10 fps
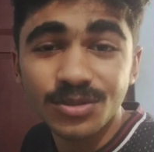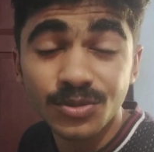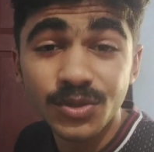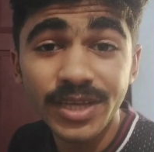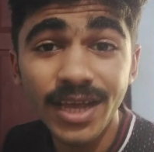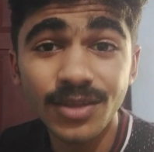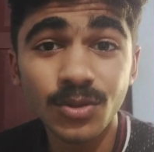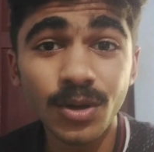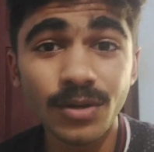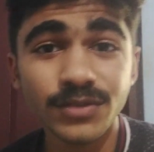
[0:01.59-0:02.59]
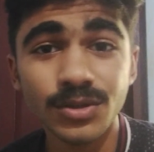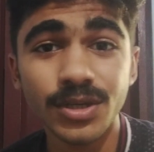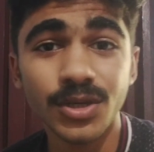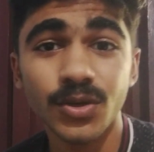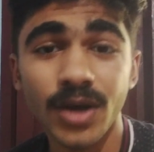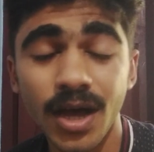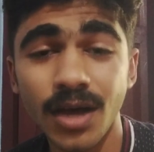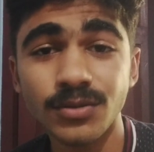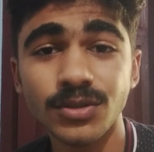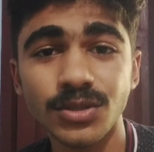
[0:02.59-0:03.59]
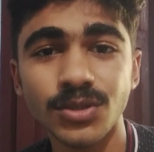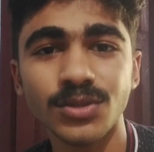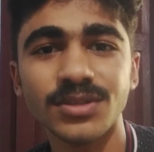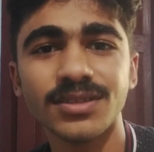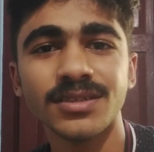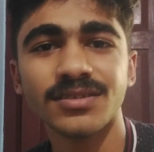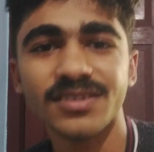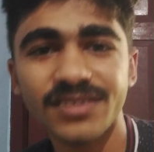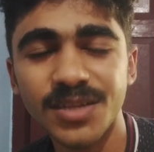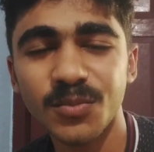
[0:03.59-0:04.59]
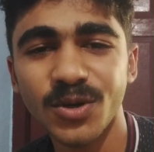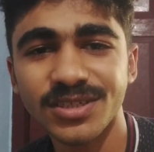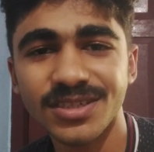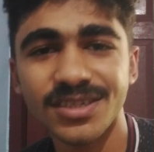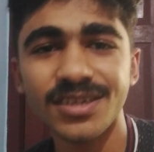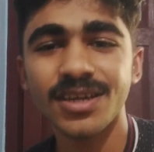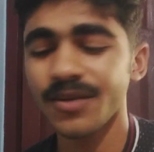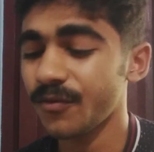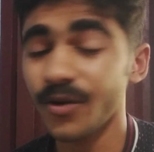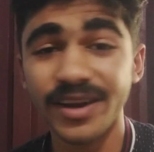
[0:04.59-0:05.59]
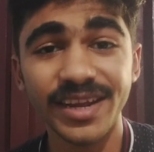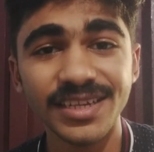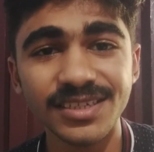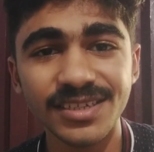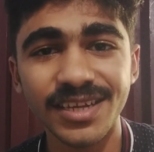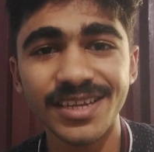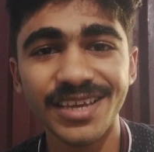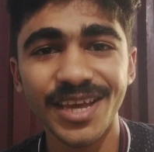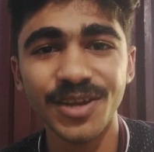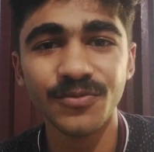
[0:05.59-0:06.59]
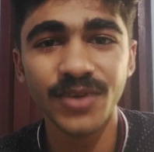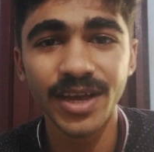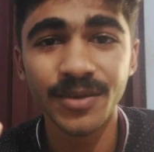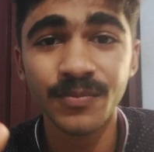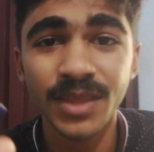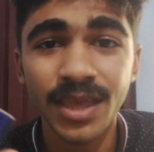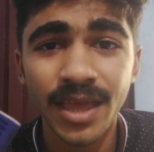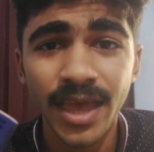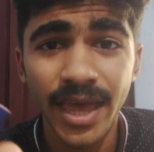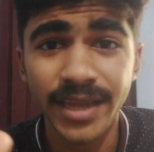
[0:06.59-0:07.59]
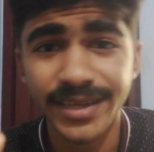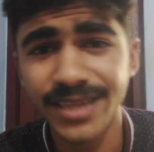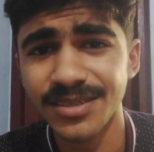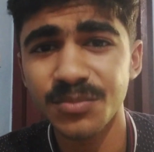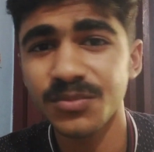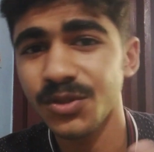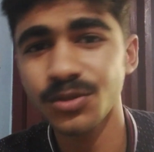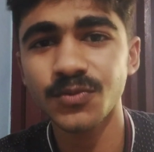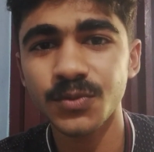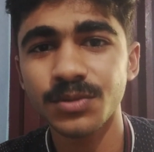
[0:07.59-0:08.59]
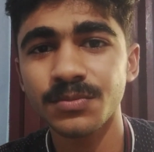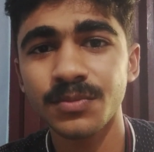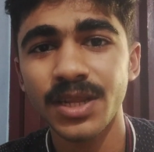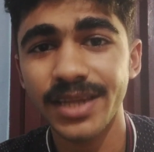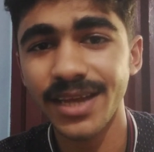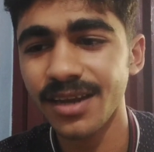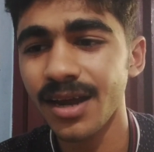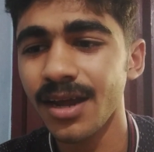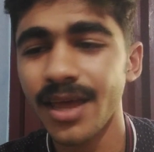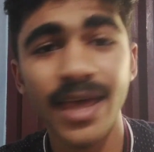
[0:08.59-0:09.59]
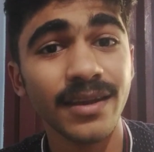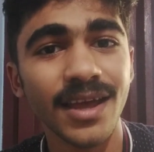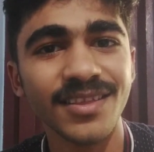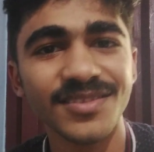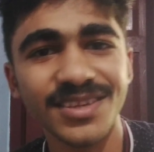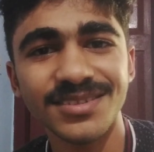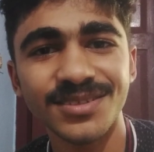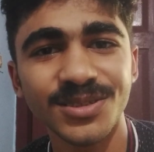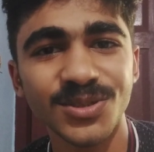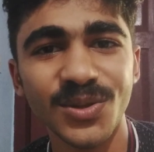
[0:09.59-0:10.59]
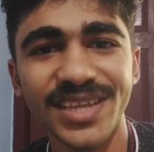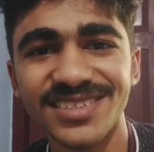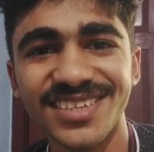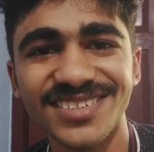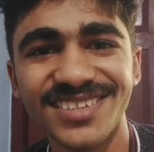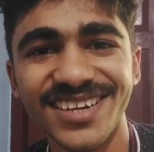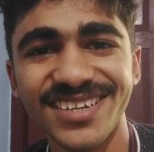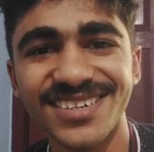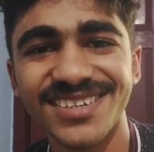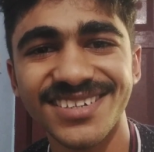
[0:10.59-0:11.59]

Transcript: So today I thought of showing you how to use the serial monitor for an ATtiny85 and get some useful data and other things. So let's get started.